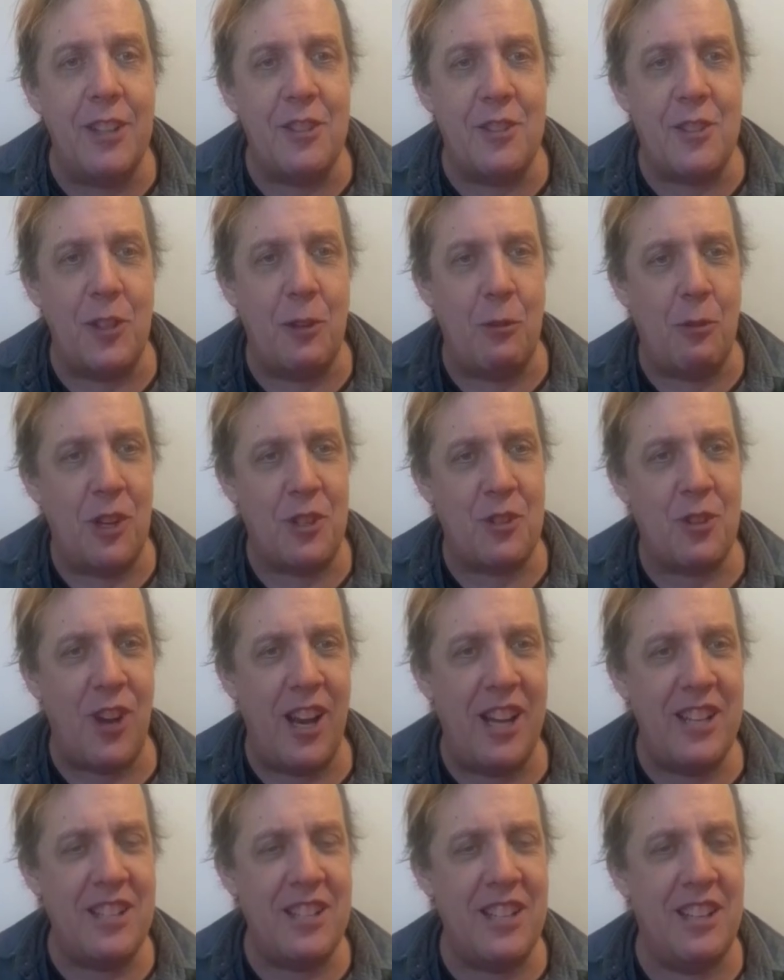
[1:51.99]
And so we're
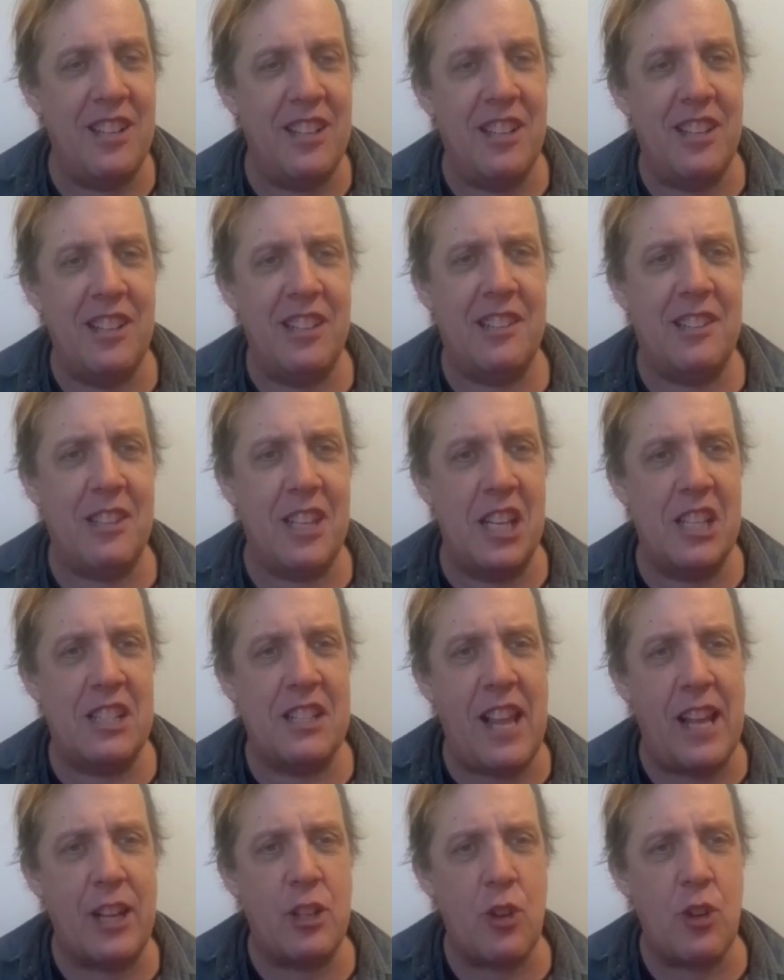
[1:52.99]
trying to
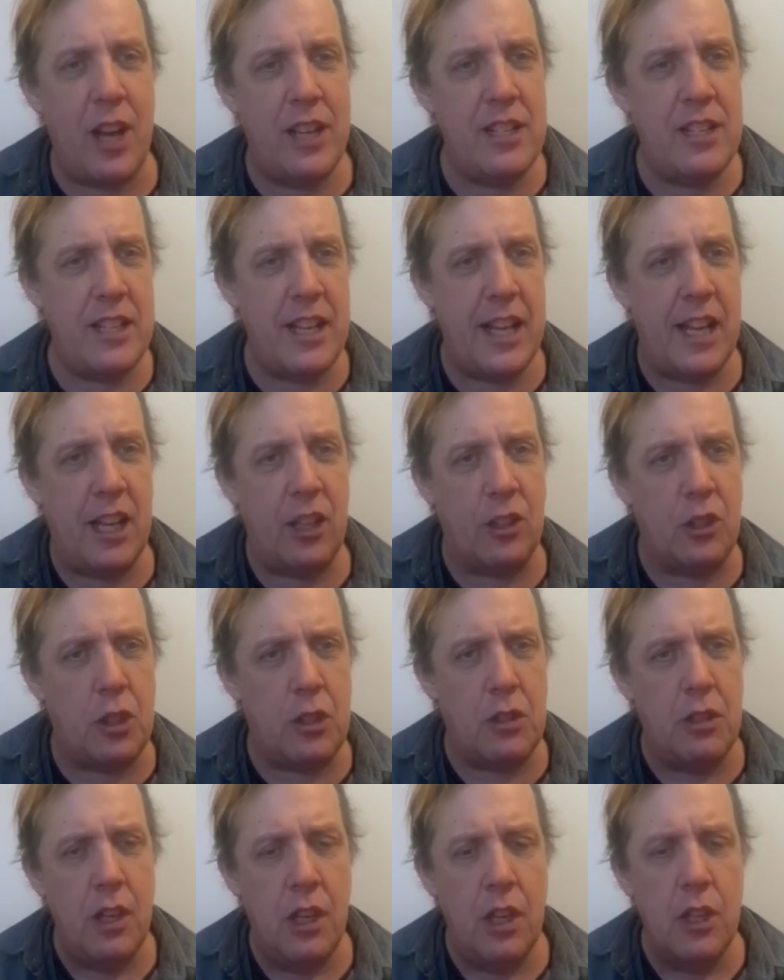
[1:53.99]
it's like trying to nail
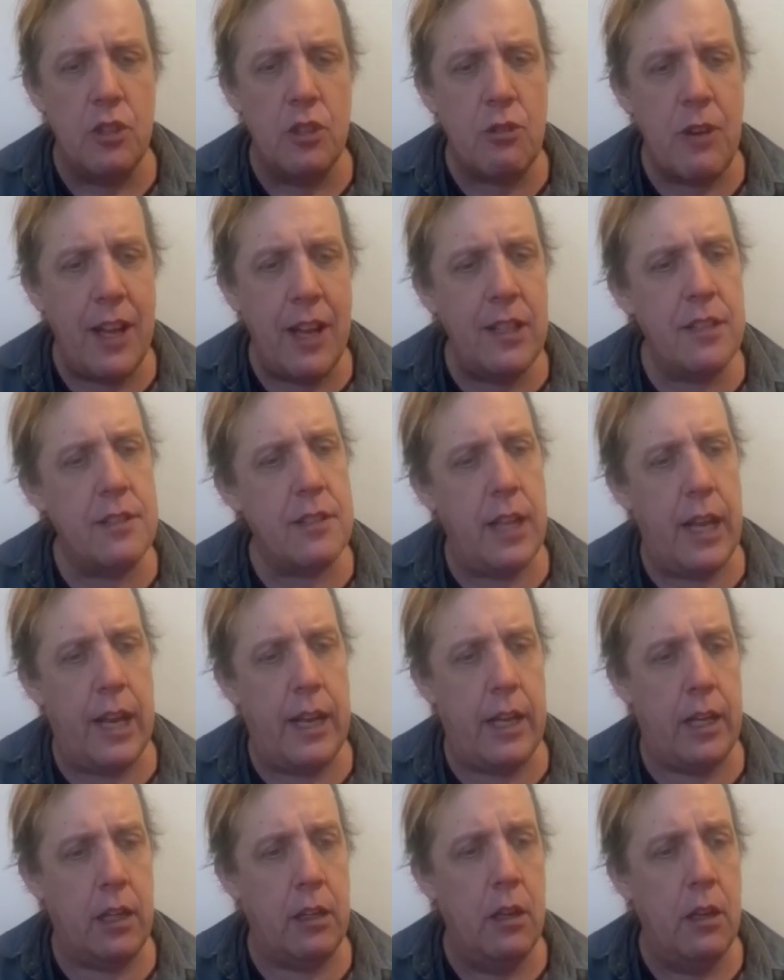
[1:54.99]

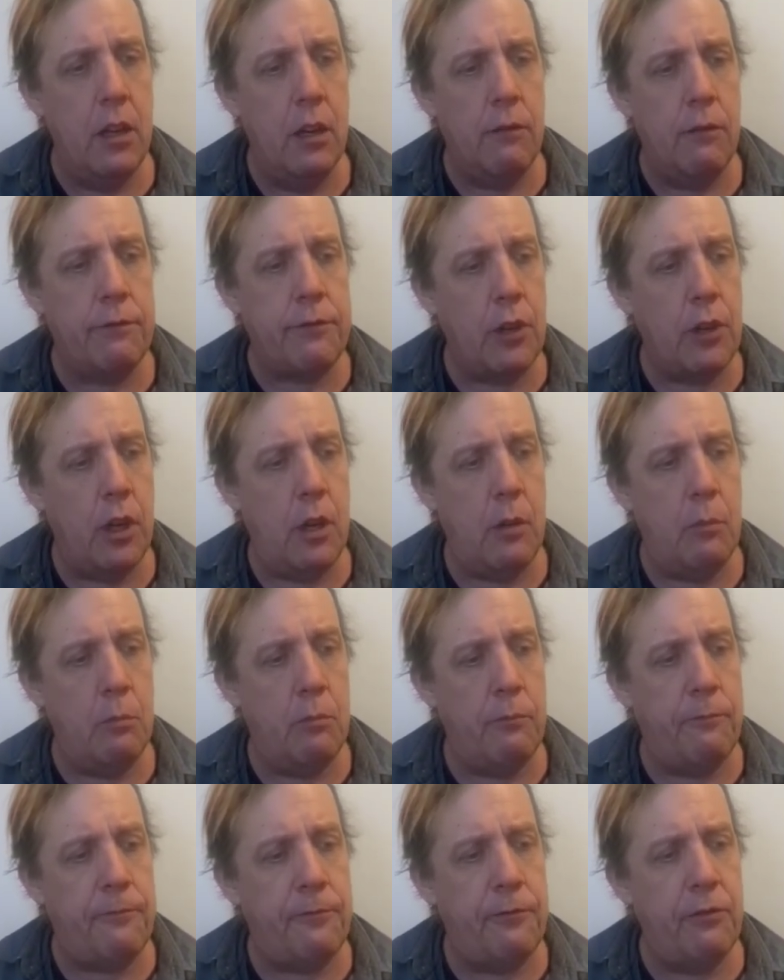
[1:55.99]
translating
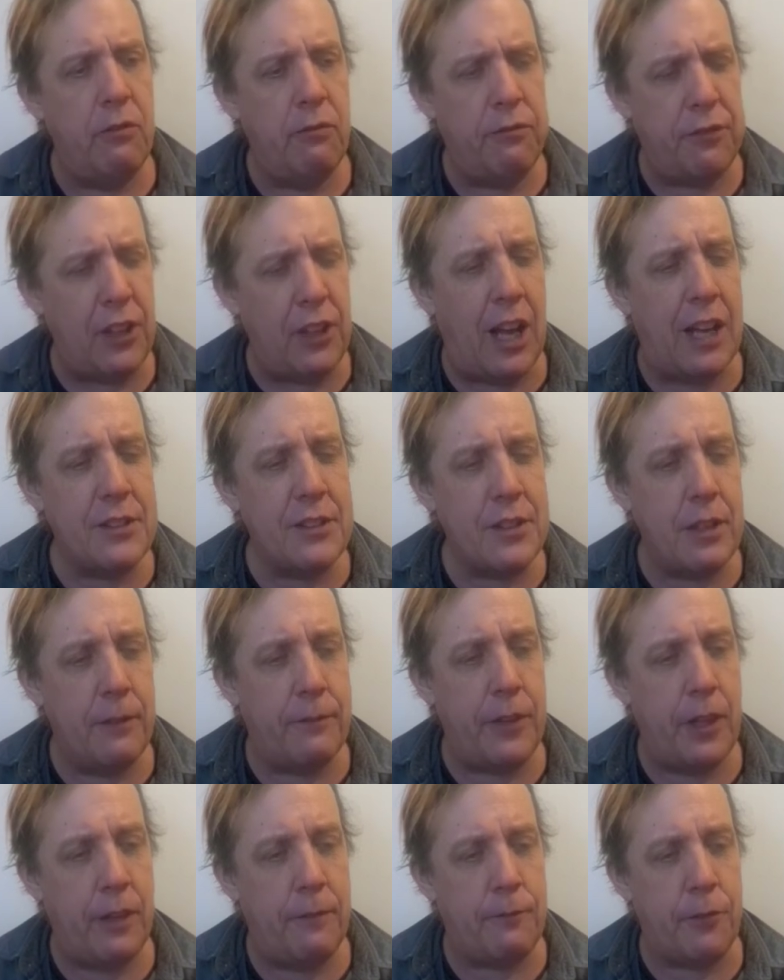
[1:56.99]
from
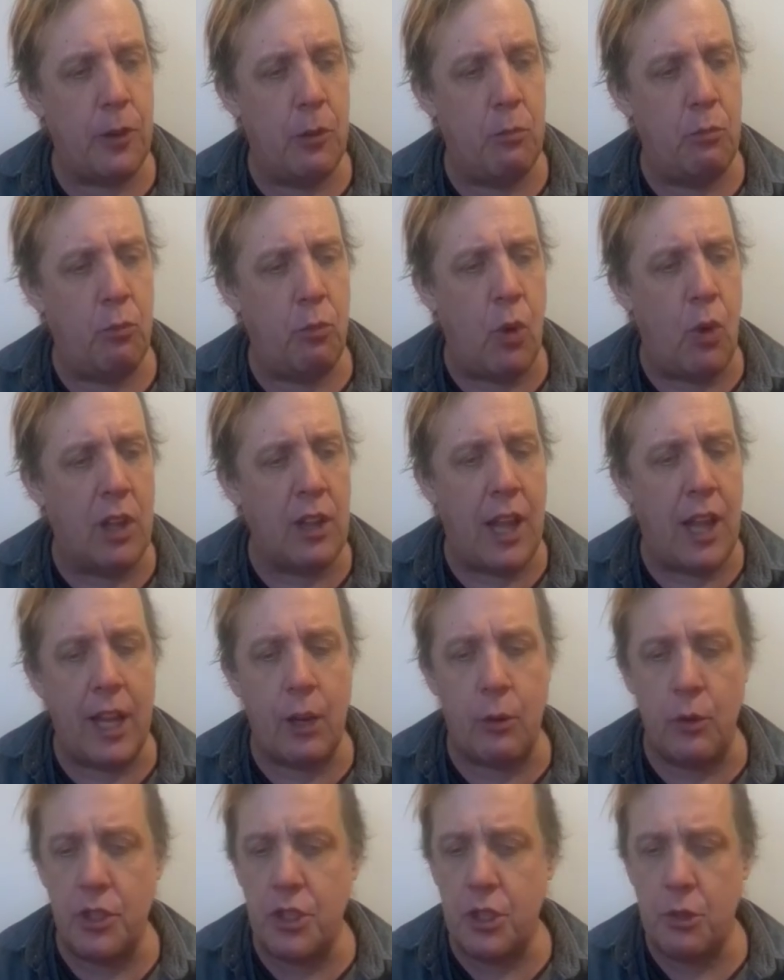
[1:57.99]
philosophy from one
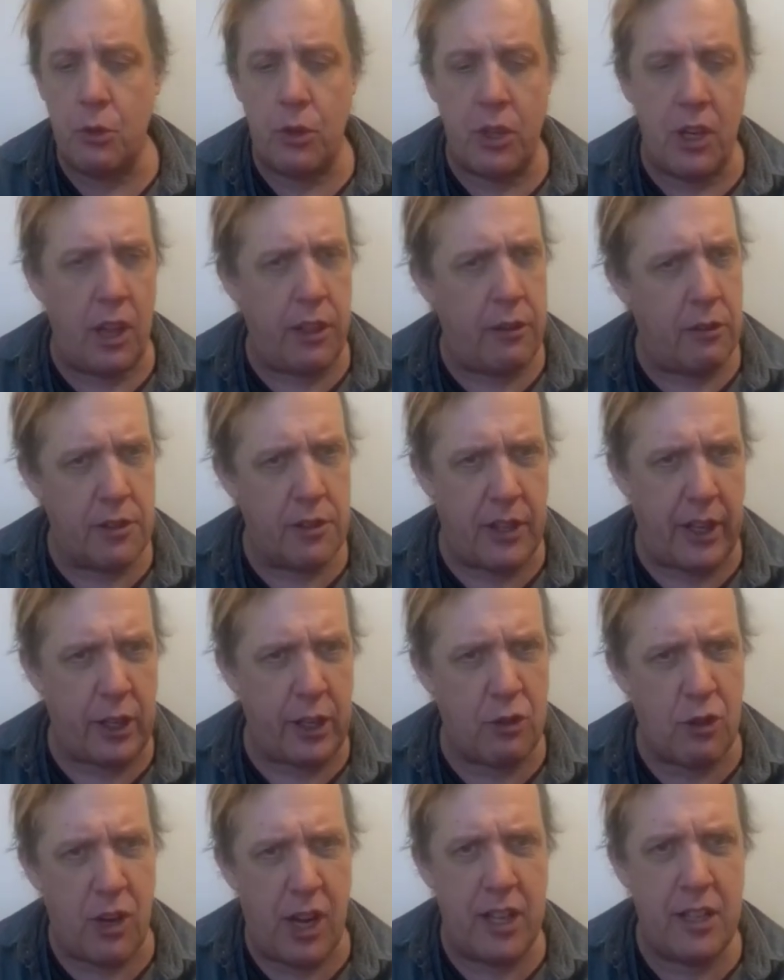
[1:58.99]
language to another is like
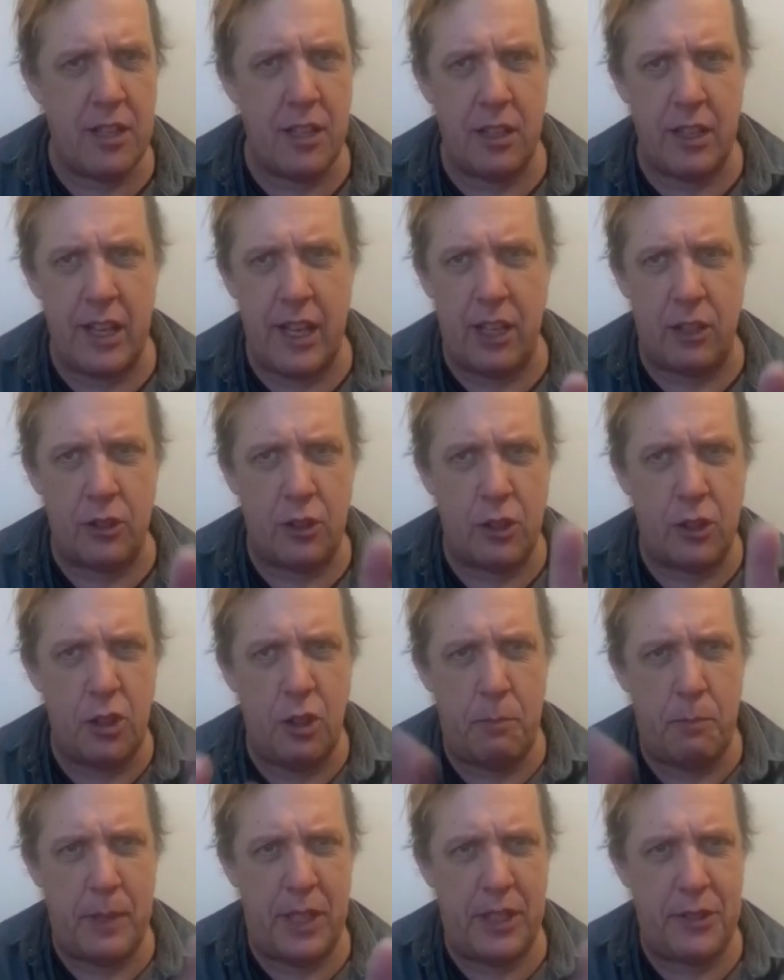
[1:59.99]
trying to nail
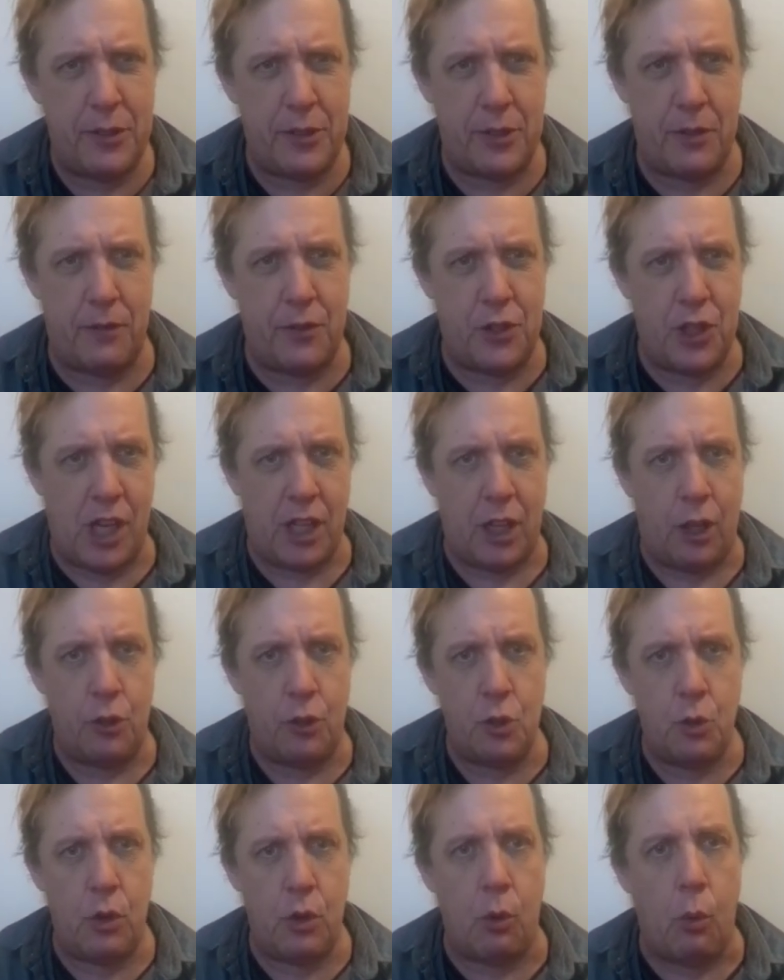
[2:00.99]
two pieces of jello
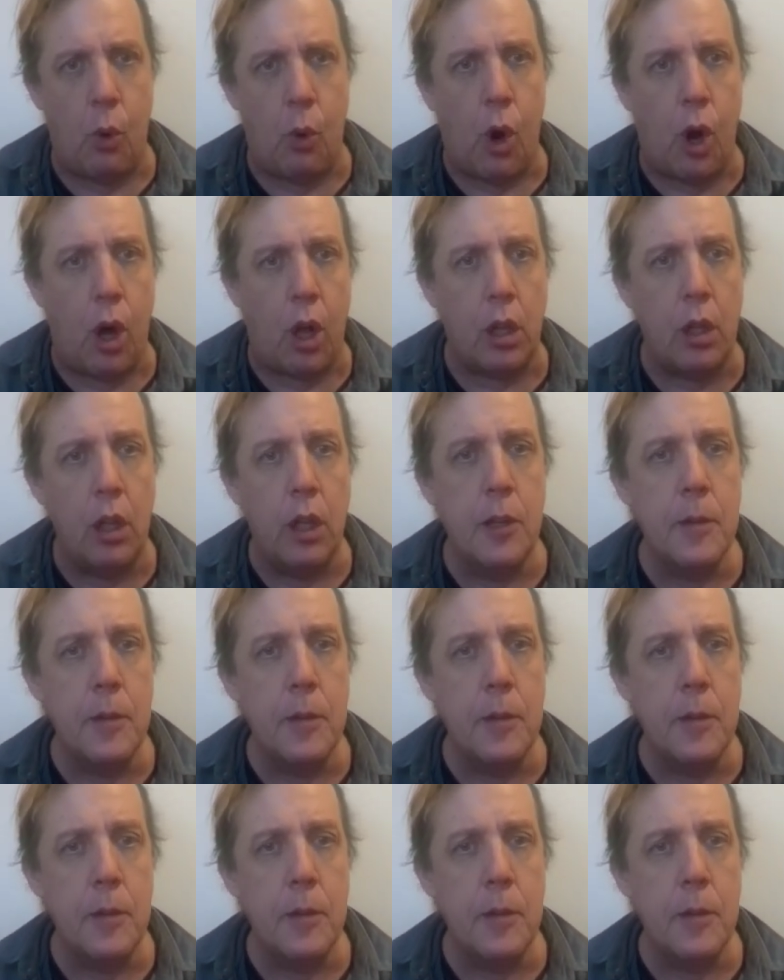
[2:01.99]
to a wall.